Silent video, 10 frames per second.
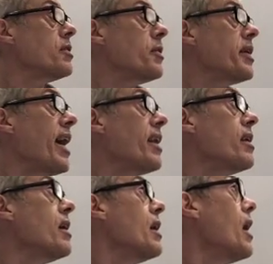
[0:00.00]
So
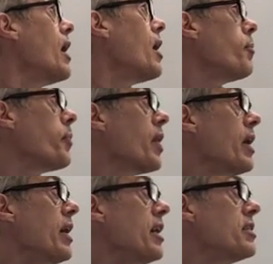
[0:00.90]
again, um,
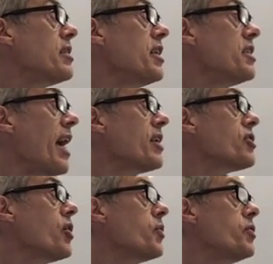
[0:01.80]
it's these
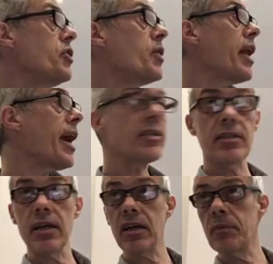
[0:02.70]

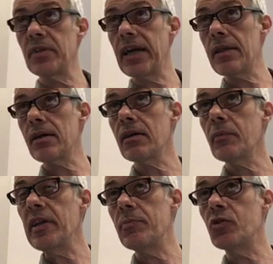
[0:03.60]
exonucleases that come together,
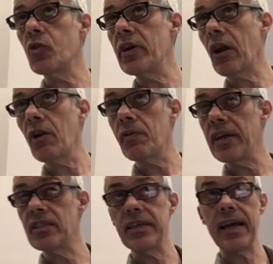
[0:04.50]
and when you join a lot
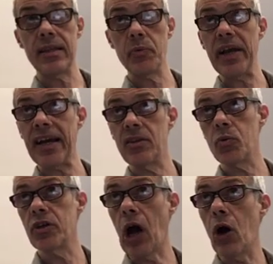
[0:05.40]
of things together, we add
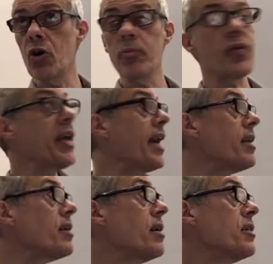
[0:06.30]
the word ome on the
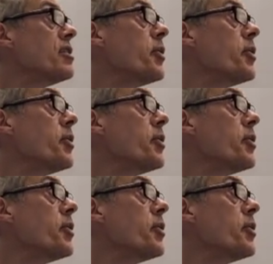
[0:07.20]
end.